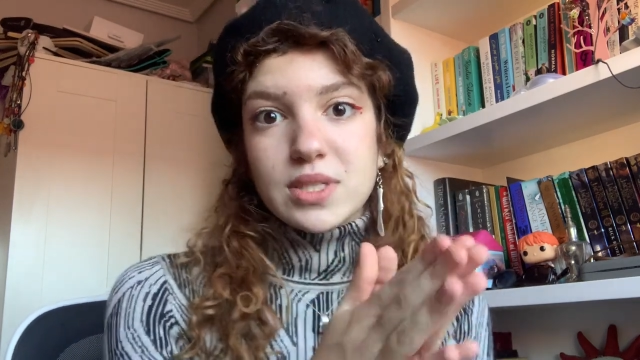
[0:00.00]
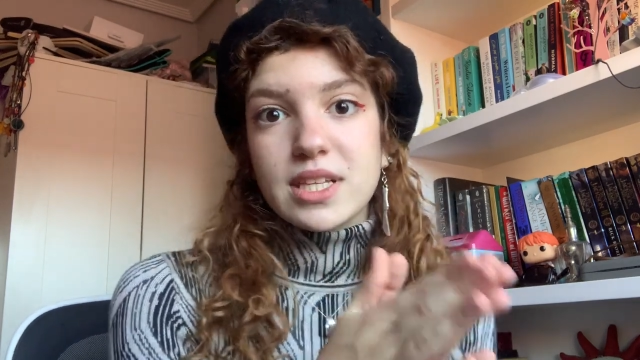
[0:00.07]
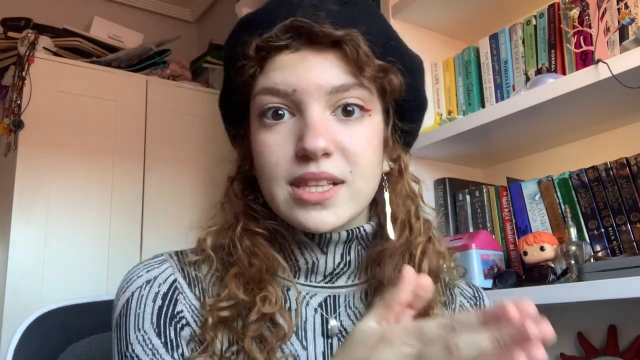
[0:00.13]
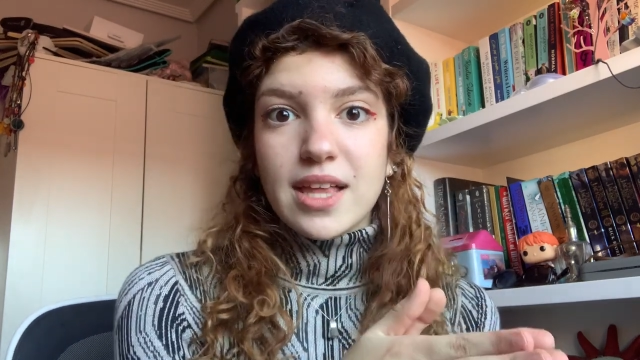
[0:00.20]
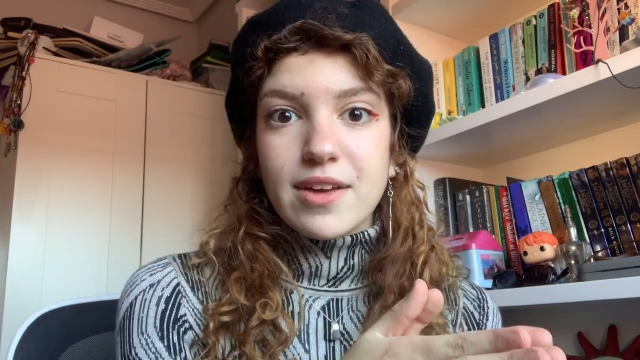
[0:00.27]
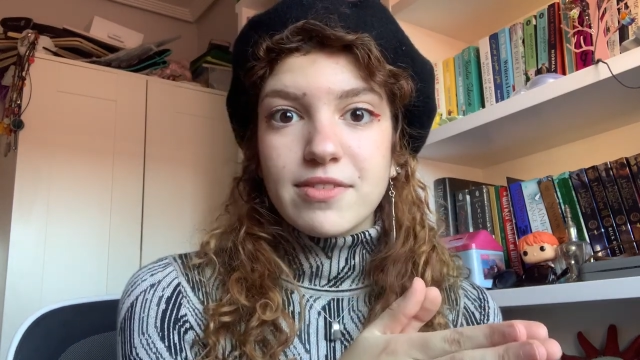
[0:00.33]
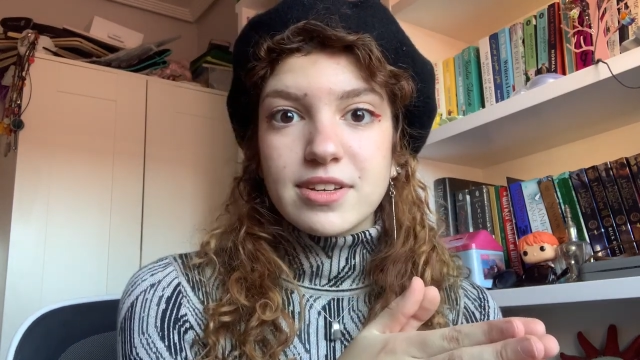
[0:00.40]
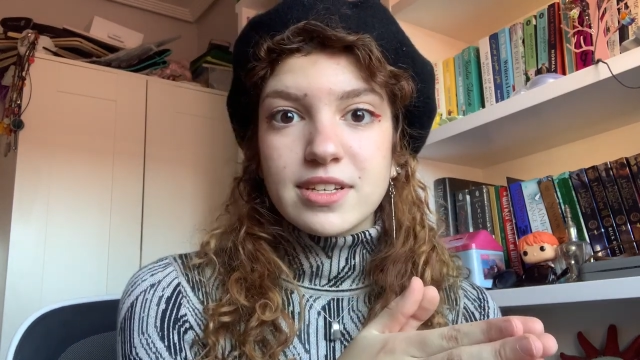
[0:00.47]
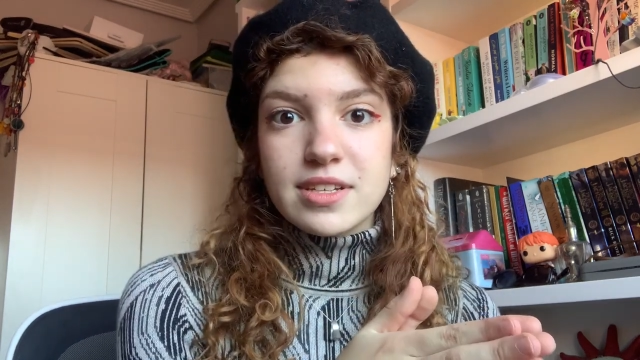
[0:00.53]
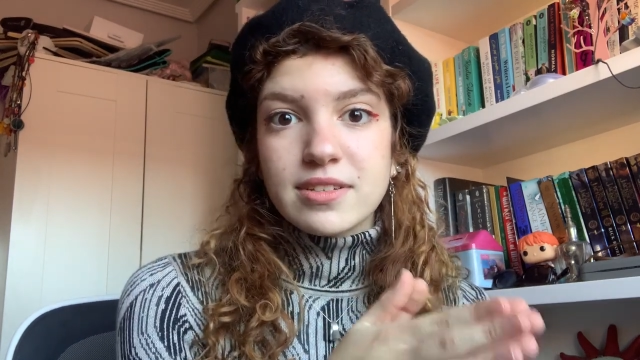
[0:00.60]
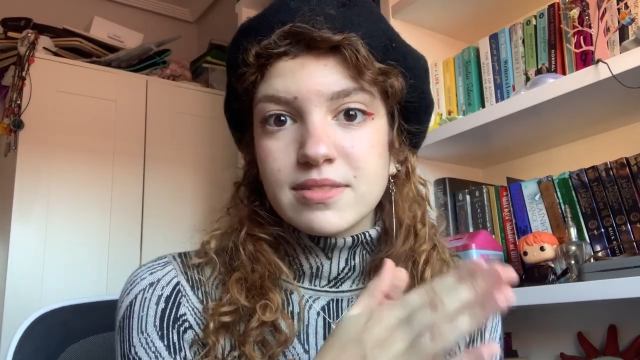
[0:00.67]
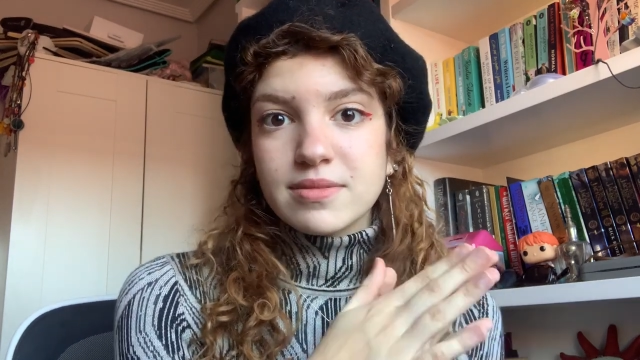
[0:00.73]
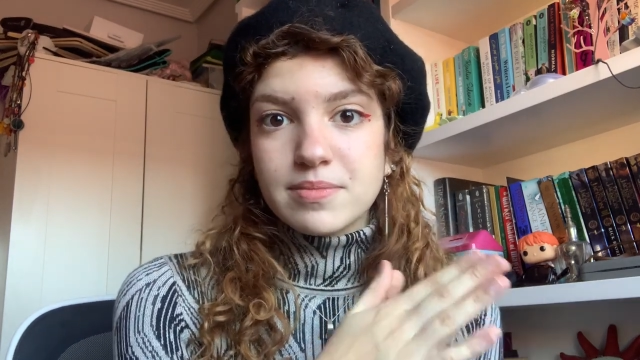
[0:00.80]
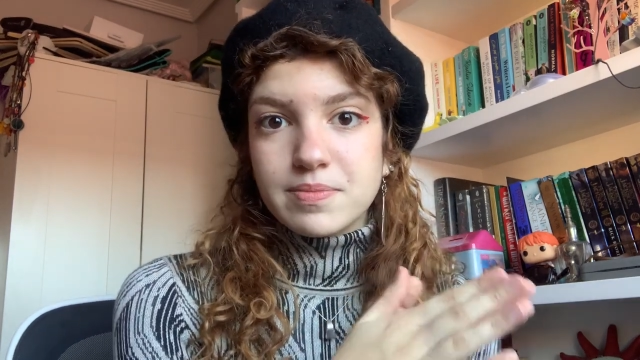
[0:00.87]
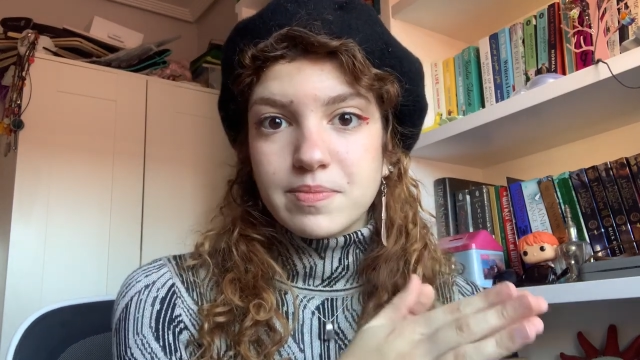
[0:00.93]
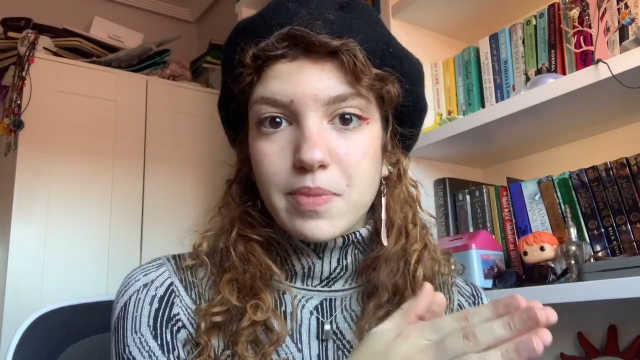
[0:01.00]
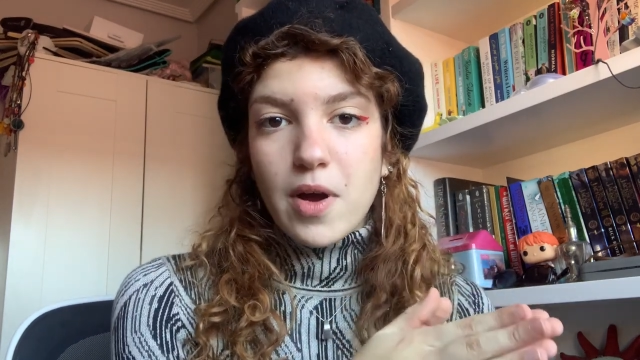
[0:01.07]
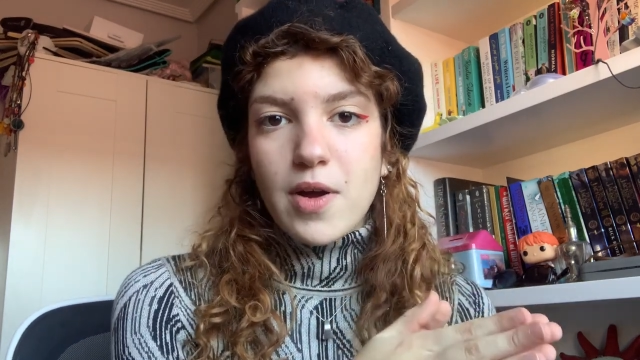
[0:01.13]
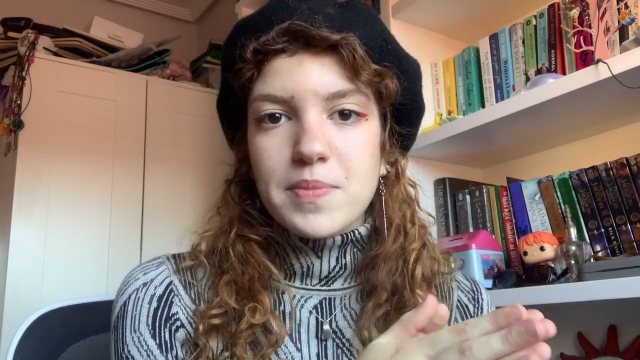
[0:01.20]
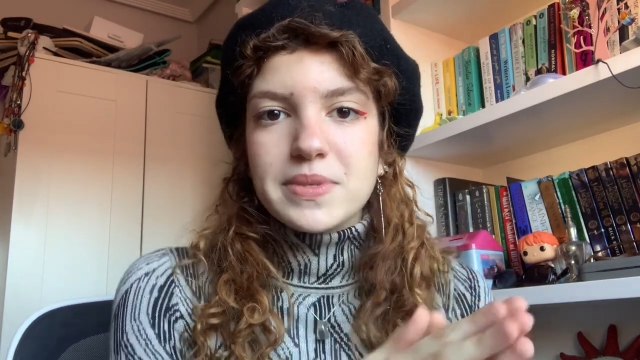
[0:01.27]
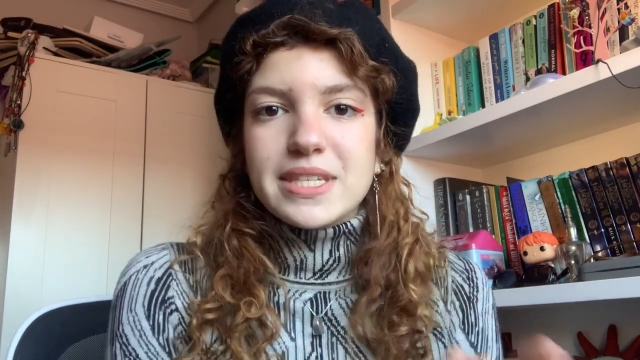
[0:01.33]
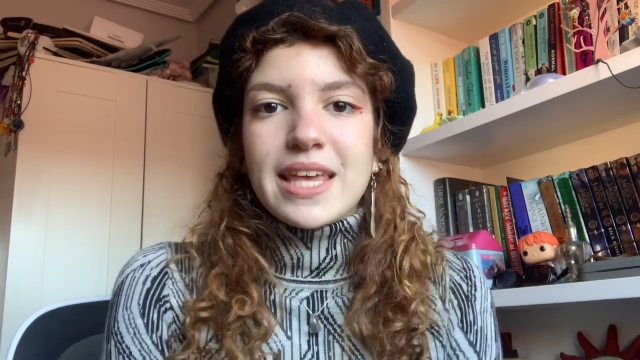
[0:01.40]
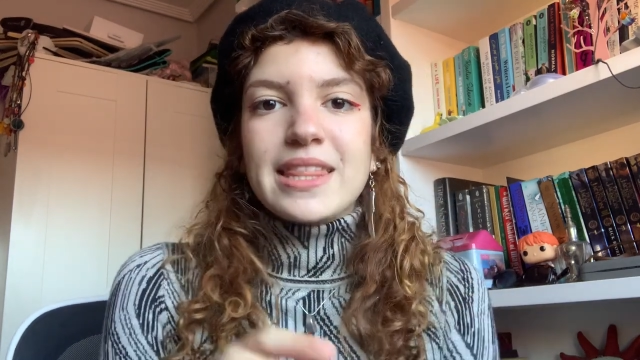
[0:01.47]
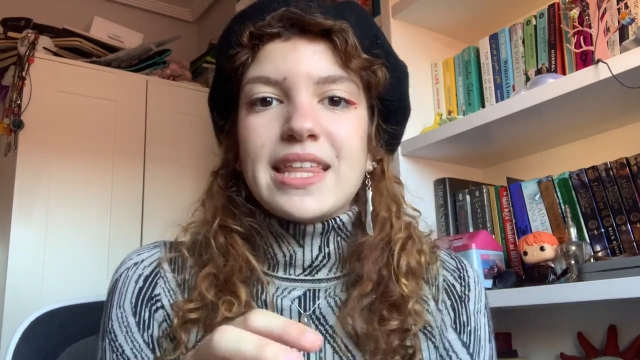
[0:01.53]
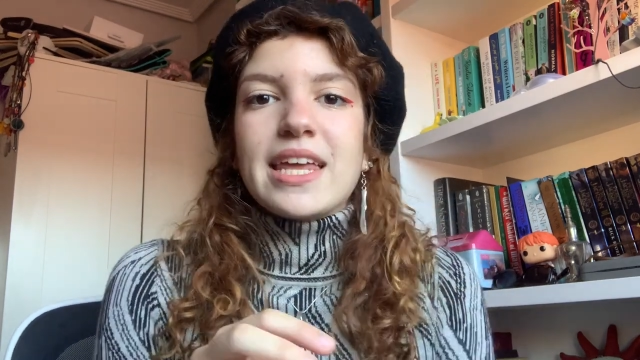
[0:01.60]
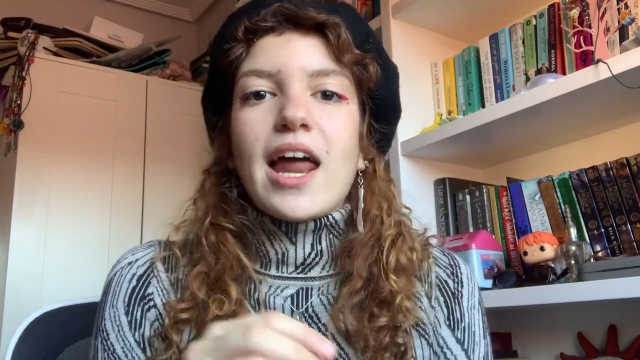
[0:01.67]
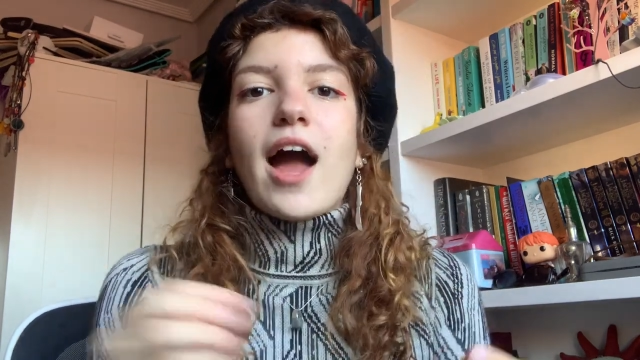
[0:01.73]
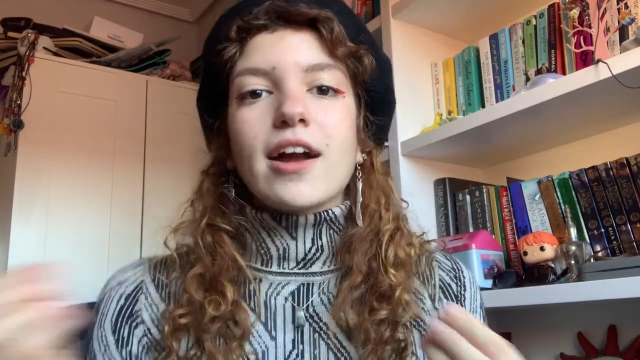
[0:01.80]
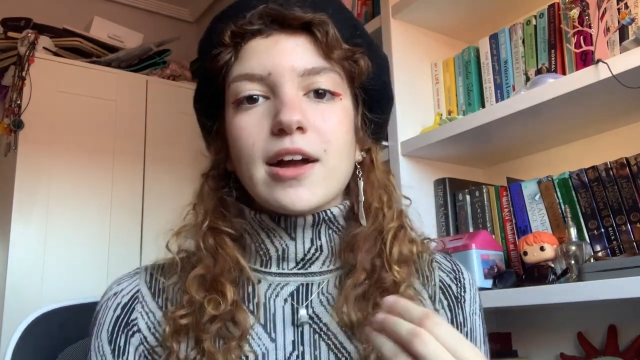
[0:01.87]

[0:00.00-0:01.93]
11 poems and then a